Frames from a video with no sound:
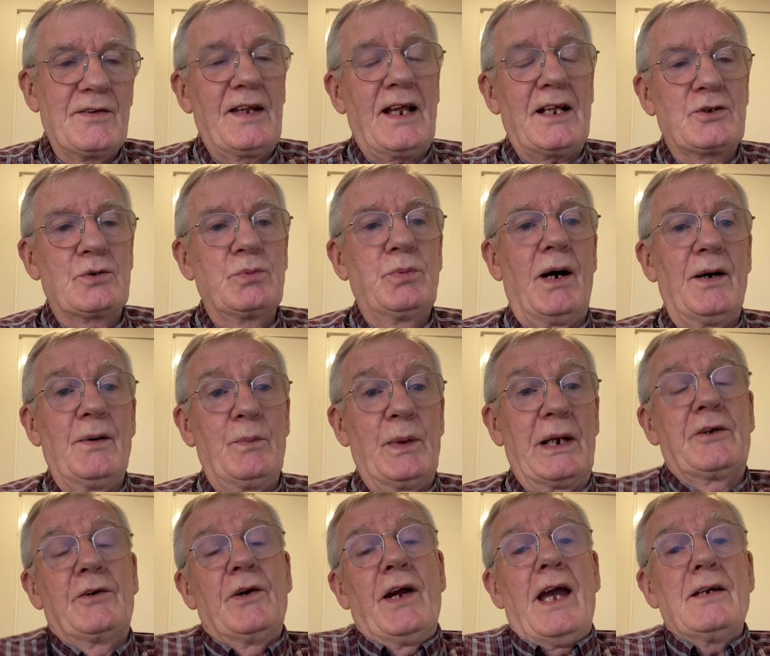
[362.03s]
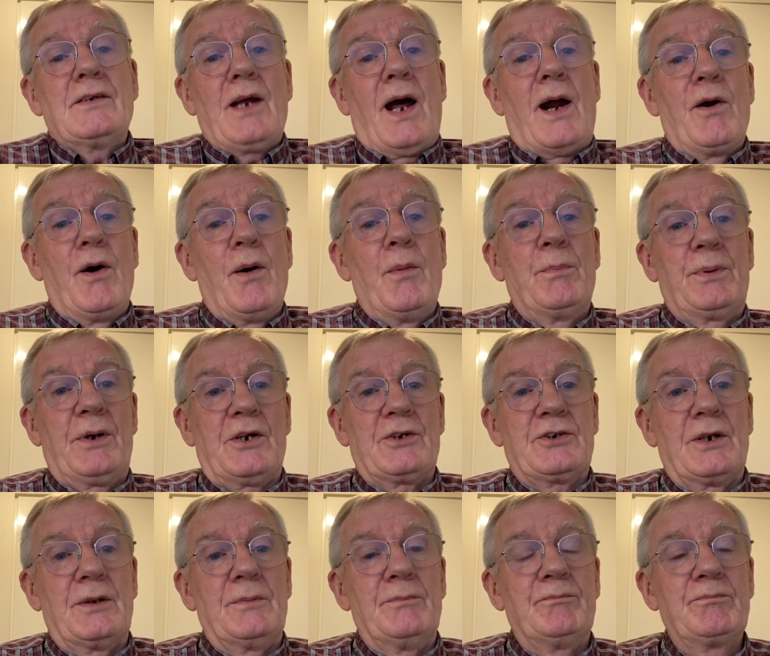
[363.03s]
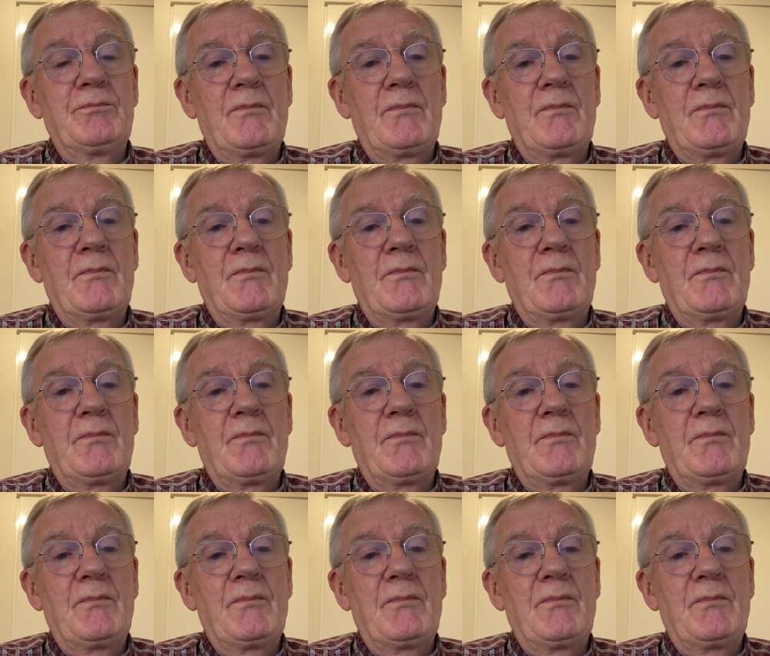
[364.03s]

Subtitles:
That's why we create our own pressure.